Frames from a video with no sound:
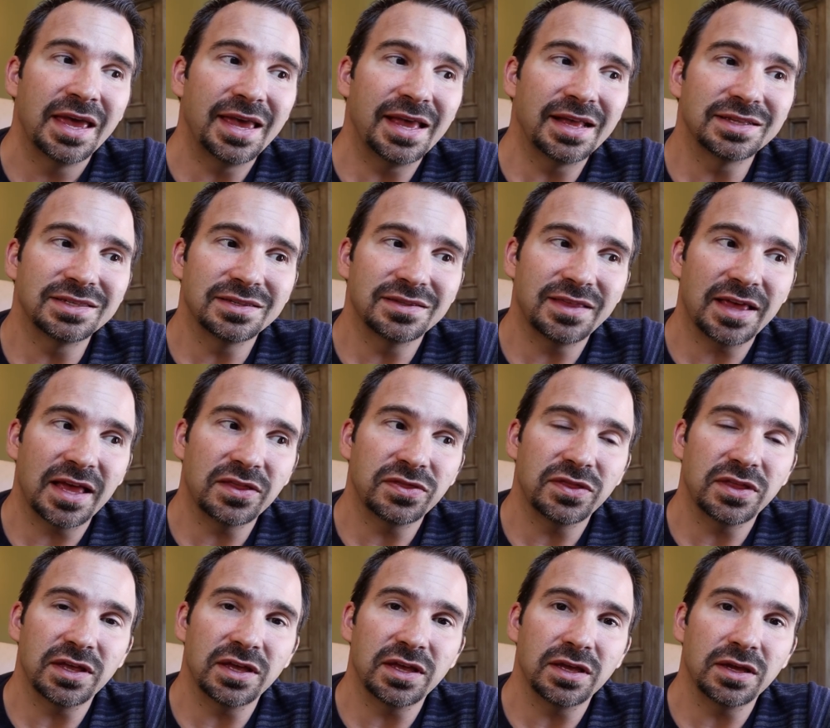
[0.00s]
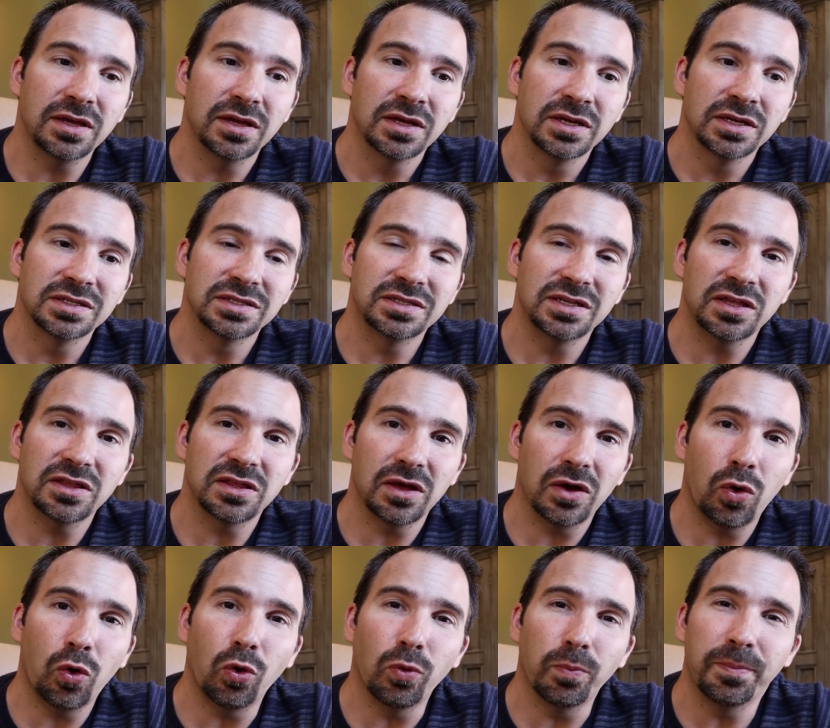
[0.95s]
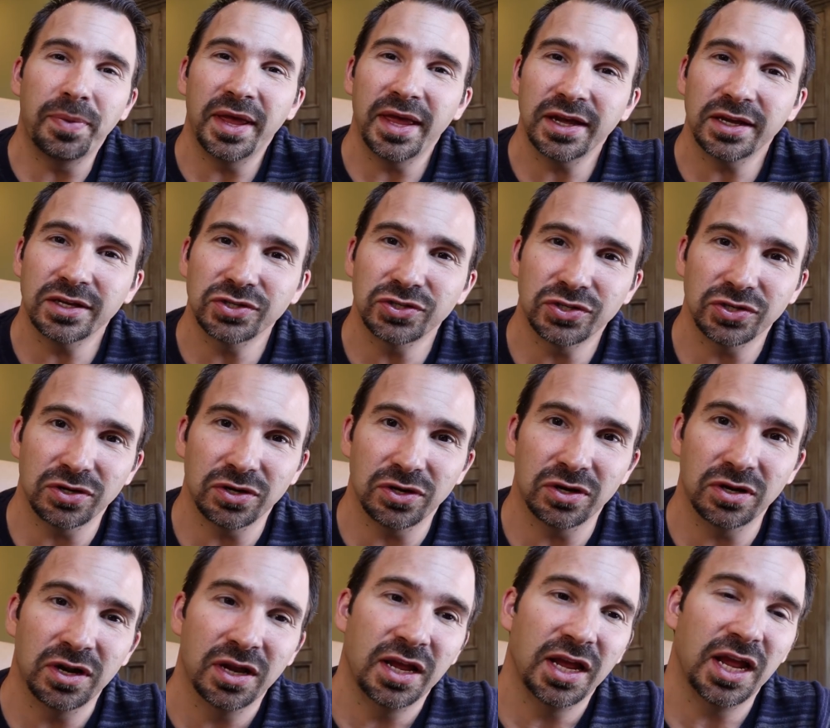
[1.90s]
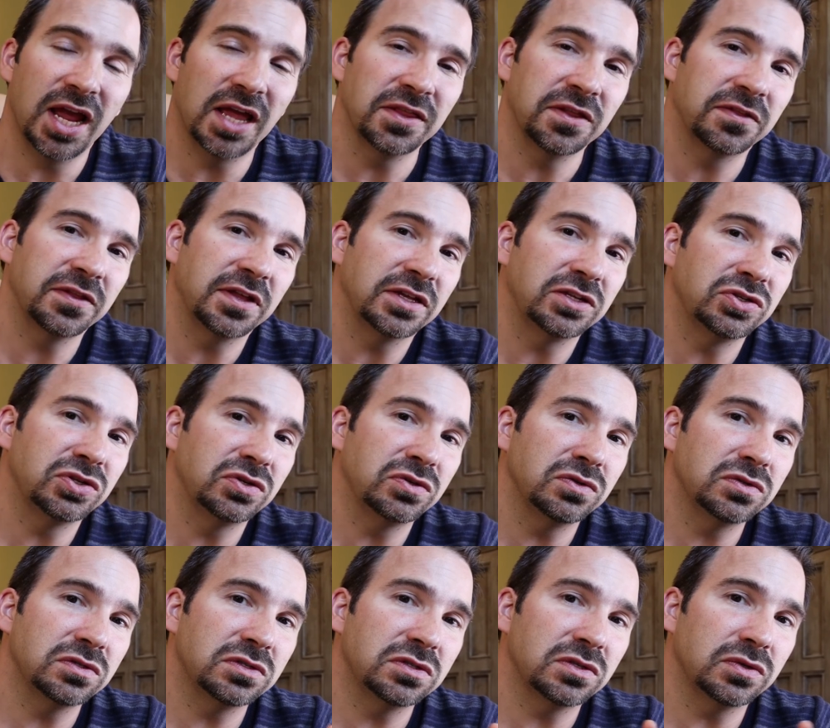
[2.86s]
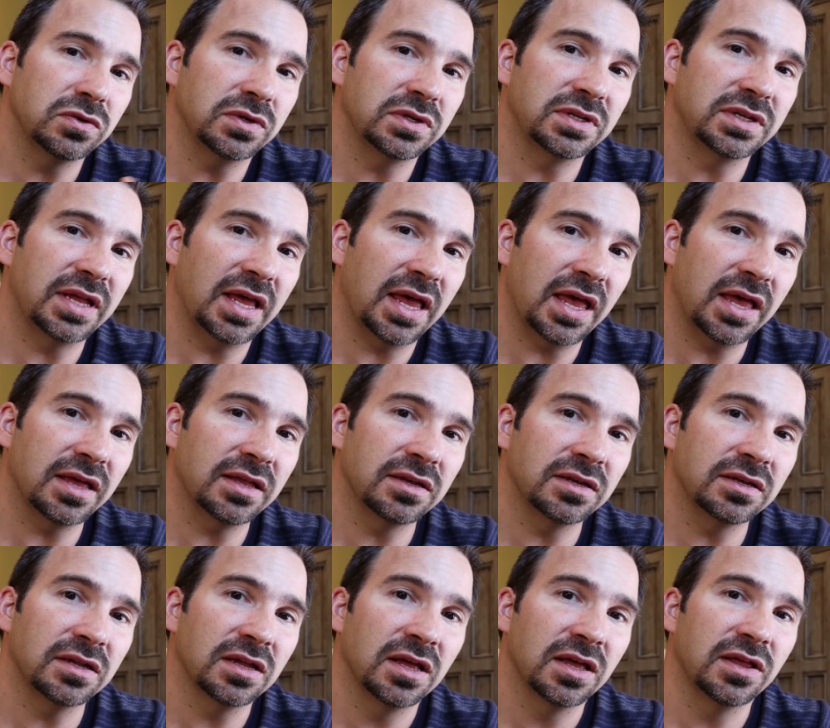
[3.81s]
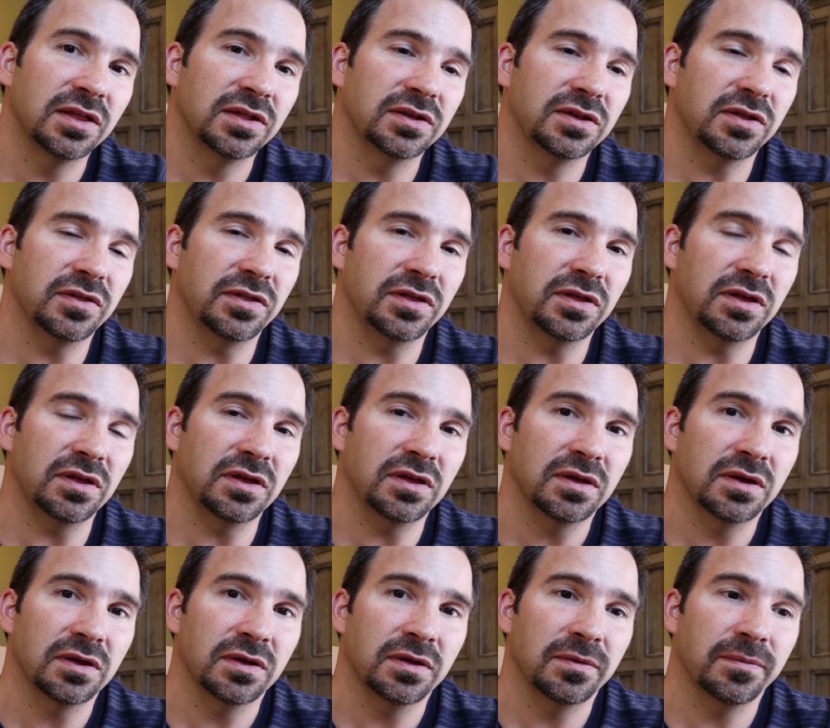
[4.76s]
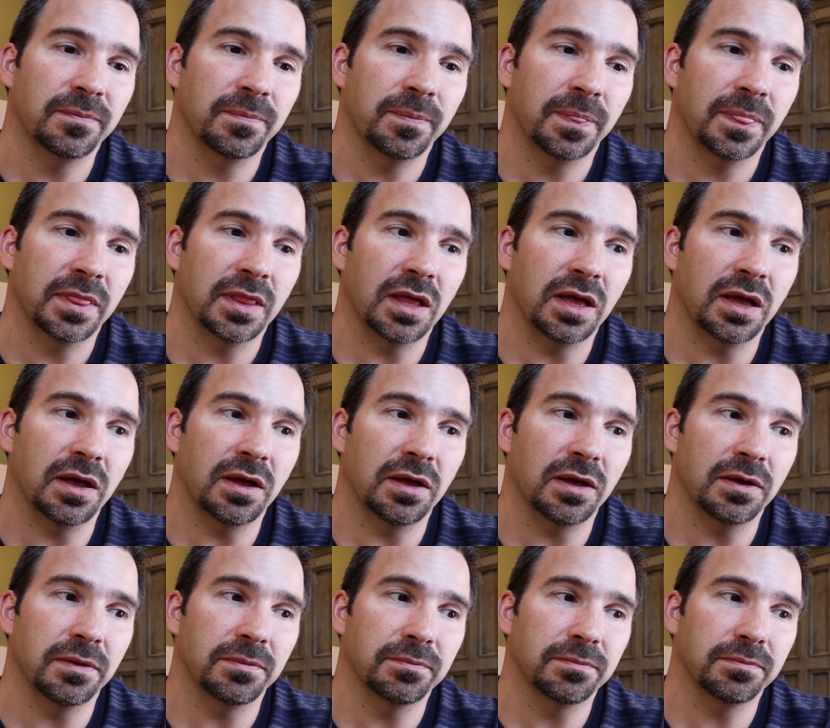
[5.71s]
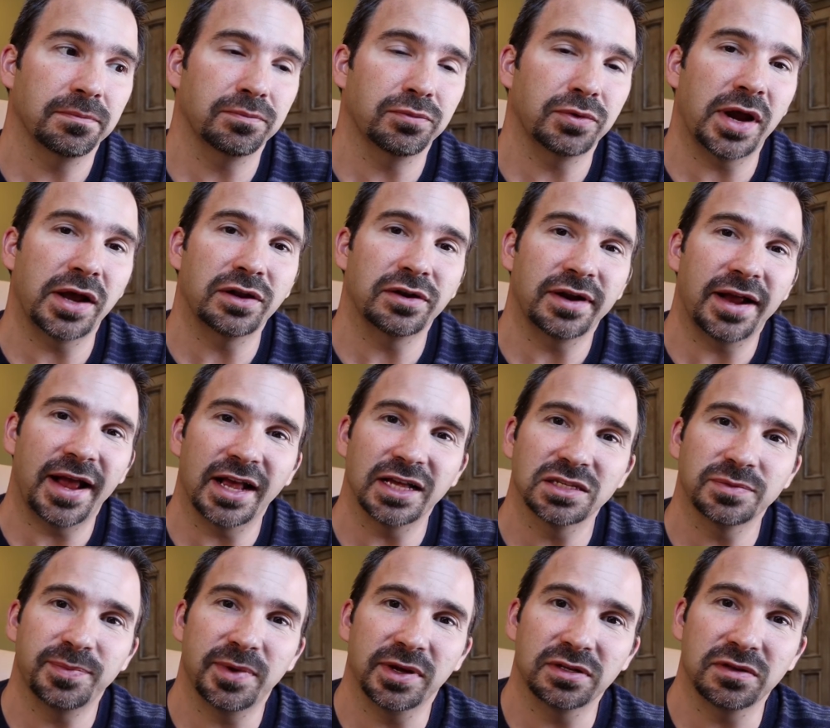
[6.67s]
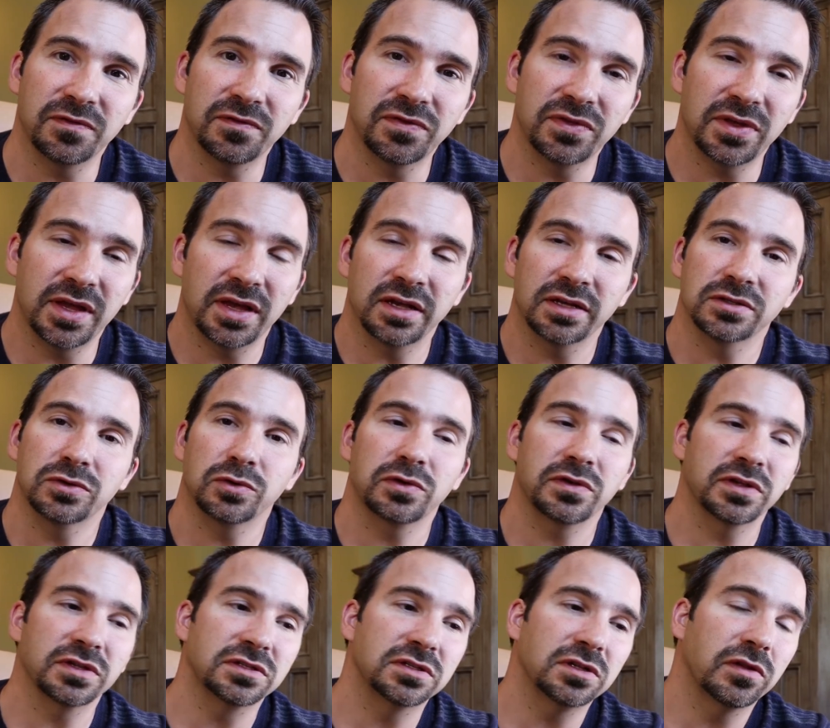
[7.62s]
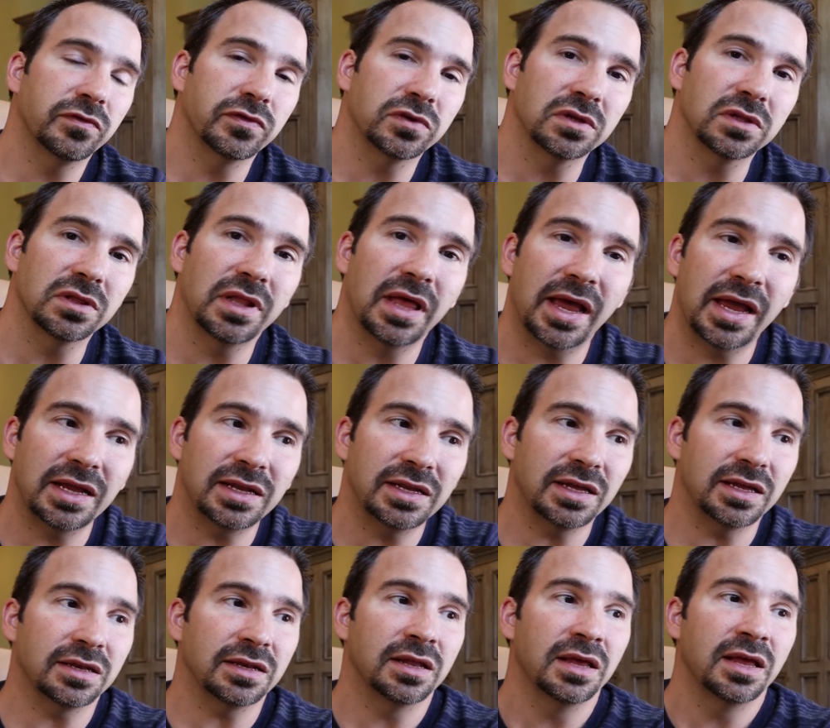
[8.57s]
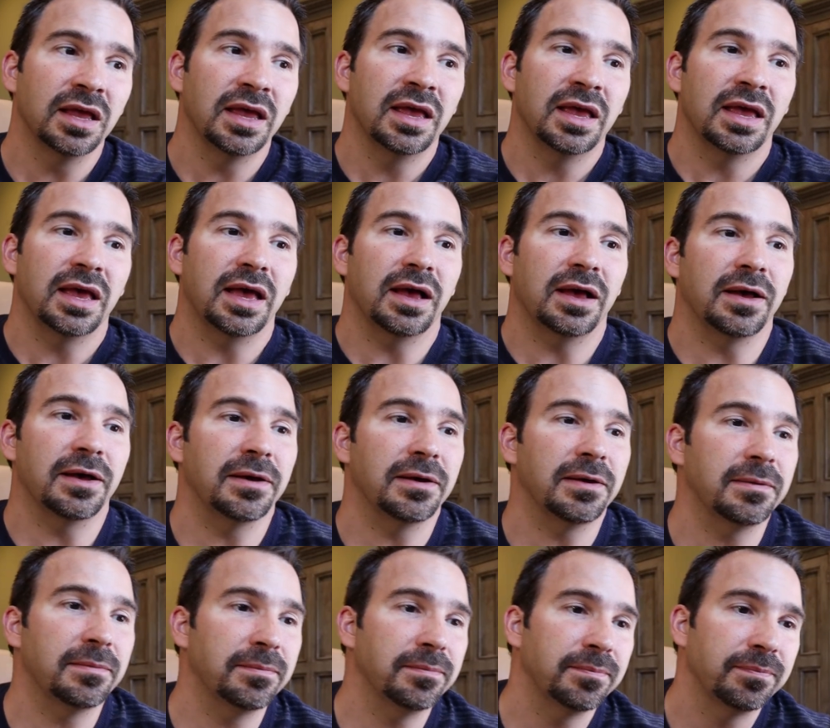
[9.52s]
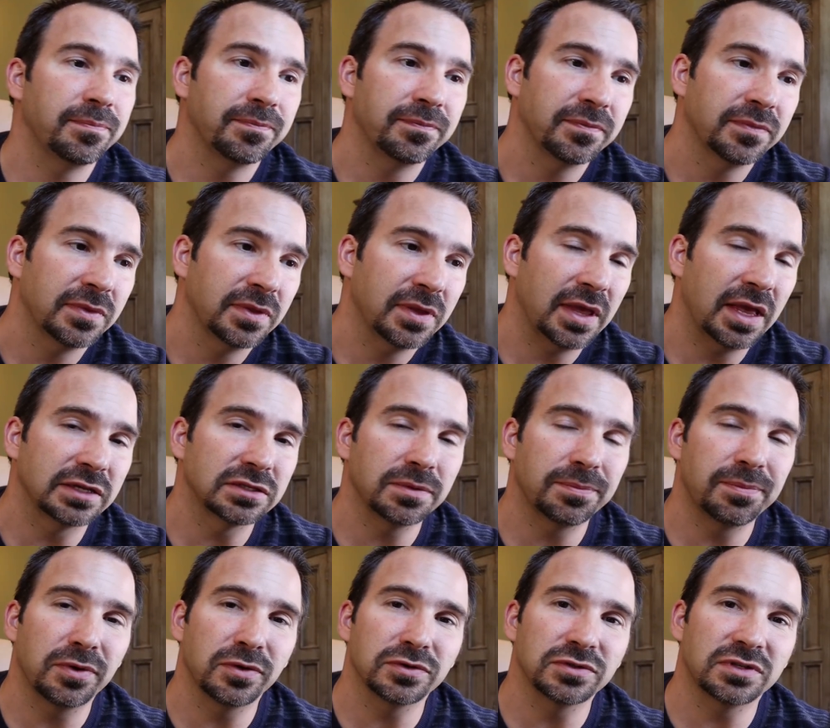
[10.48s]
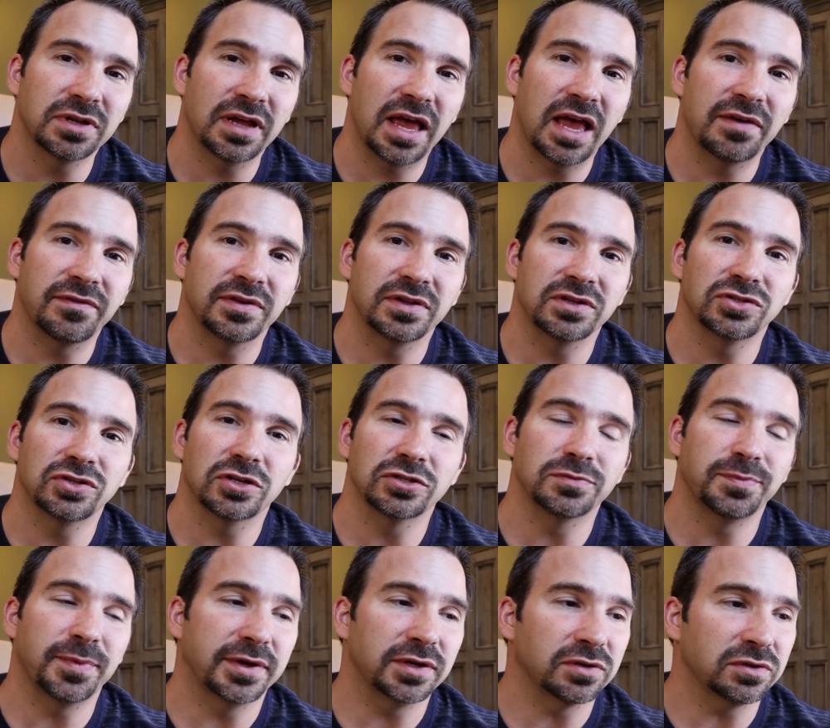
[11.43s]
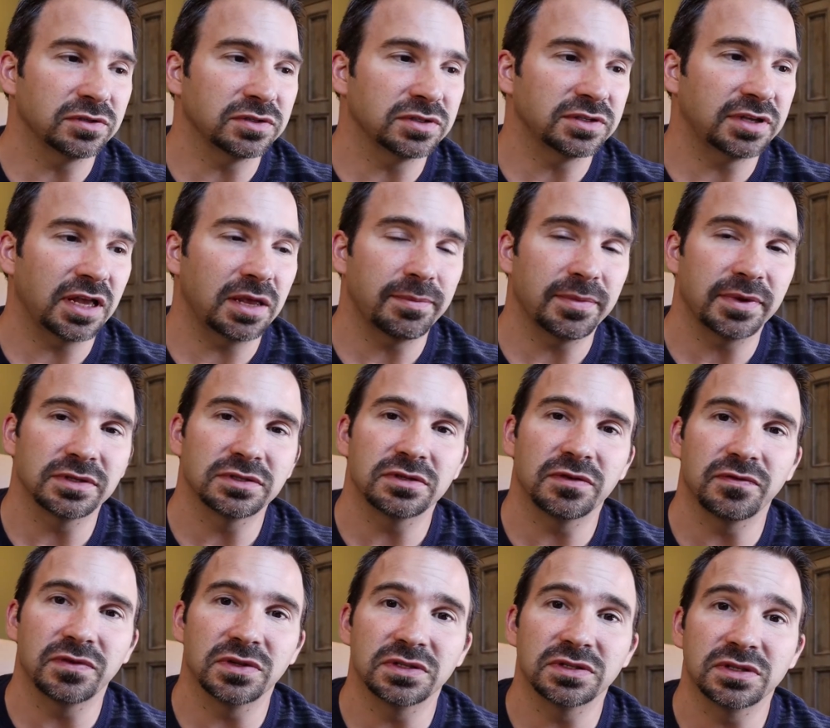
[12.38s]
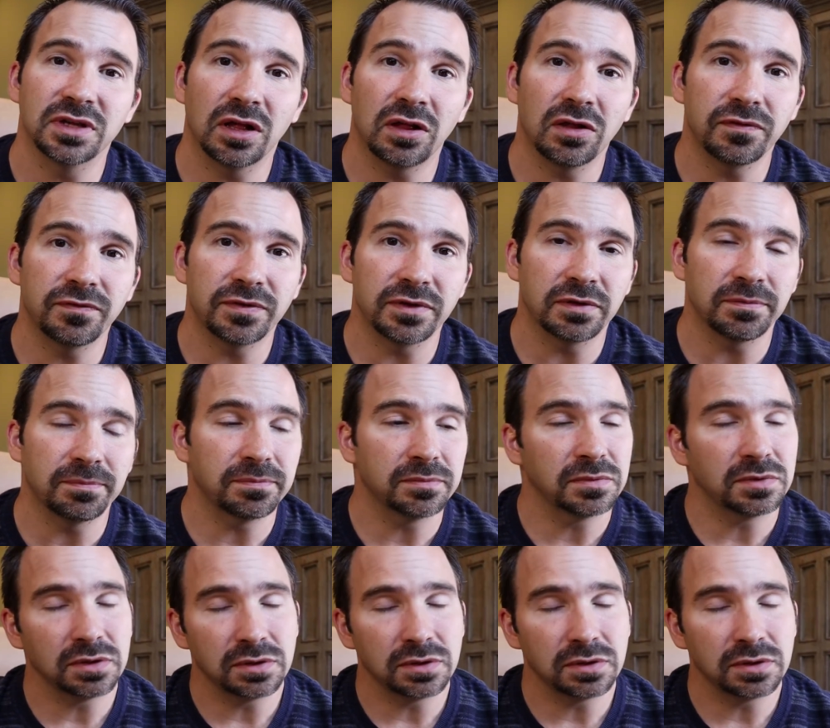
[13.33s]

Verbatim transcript: It's that they see the whole picture and then they choose to attend to the uh, brighter aspect of things or the silver lining, um, as opposed to having judgmental statements of the self and